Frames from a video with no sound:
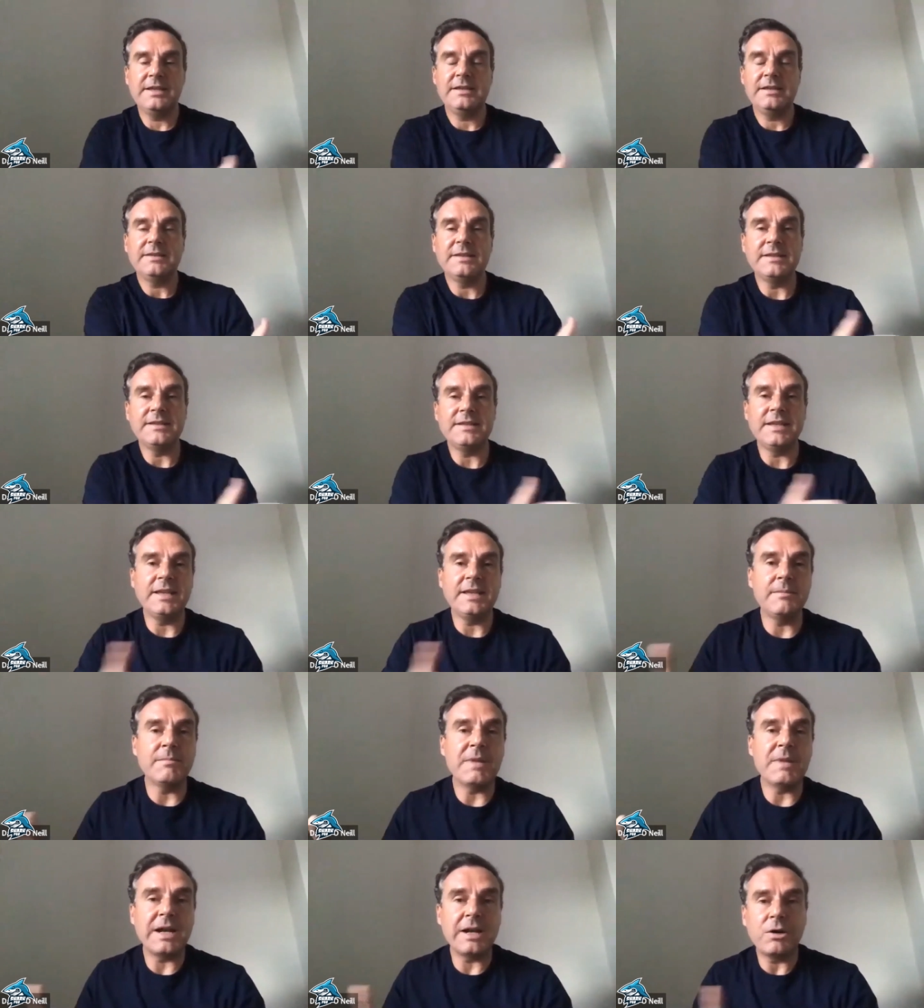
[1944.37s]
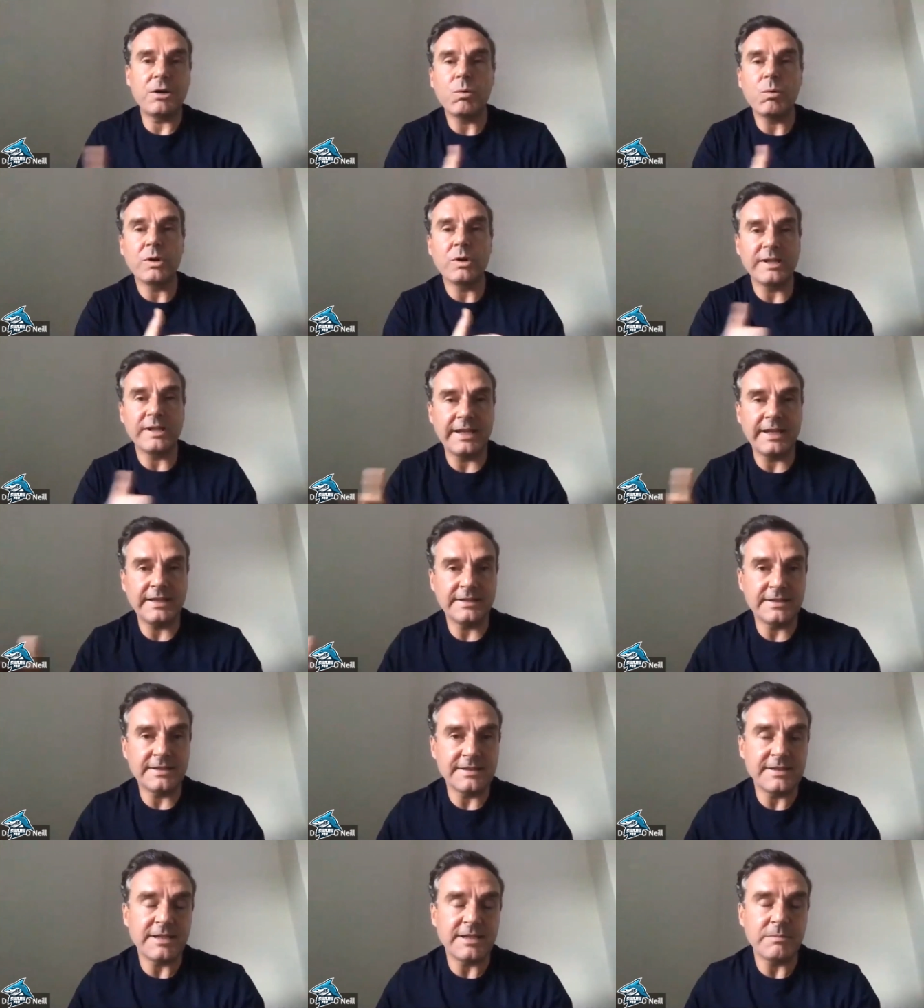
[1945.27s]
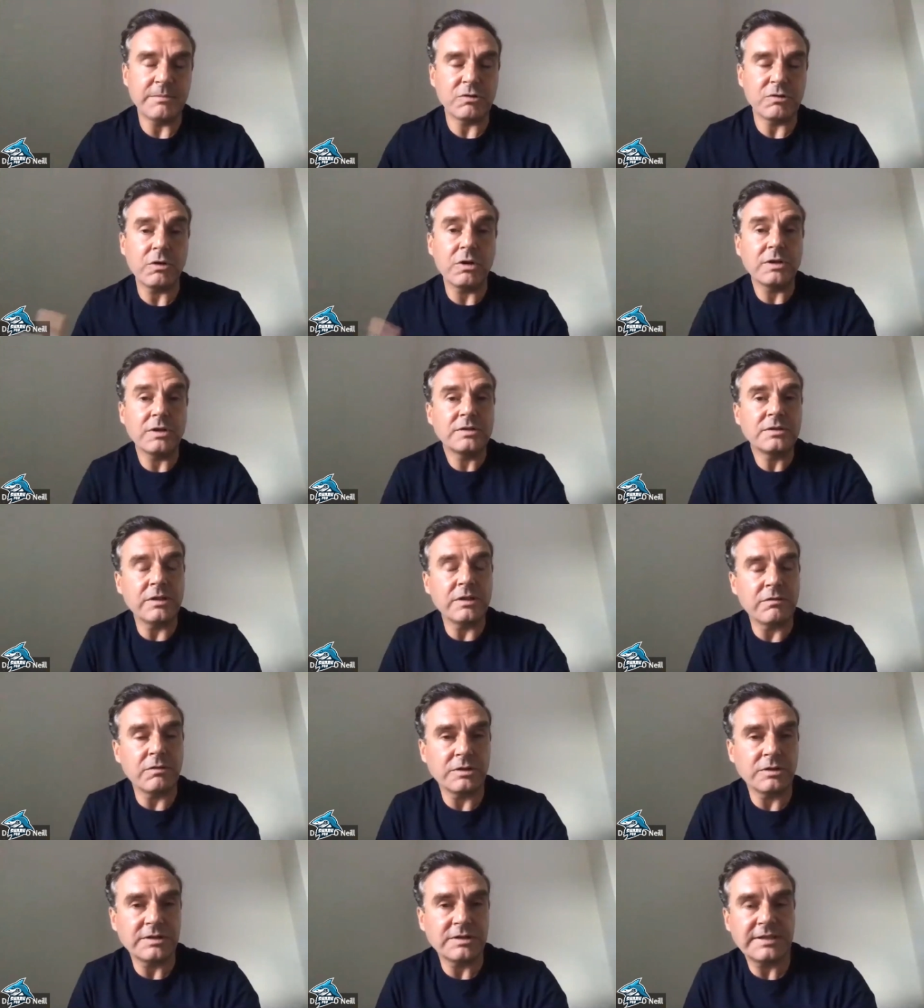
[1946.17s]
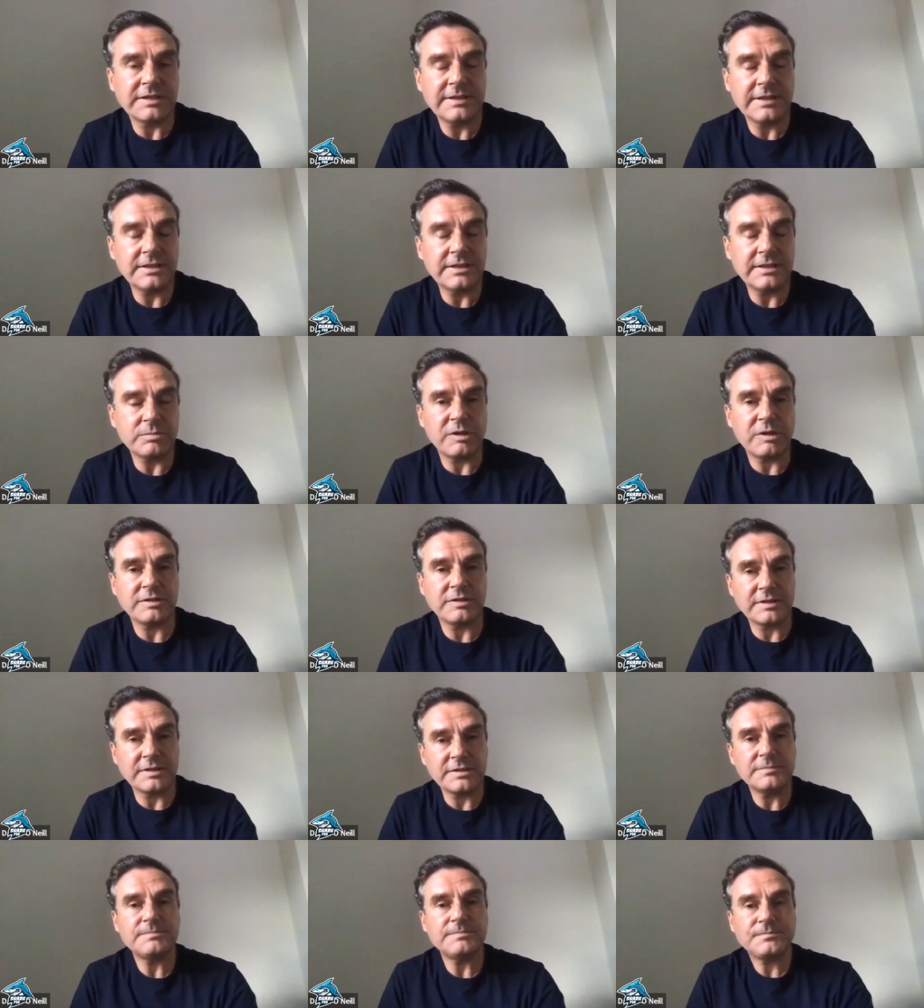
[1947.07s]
the team and coordinating the team across across that sales process.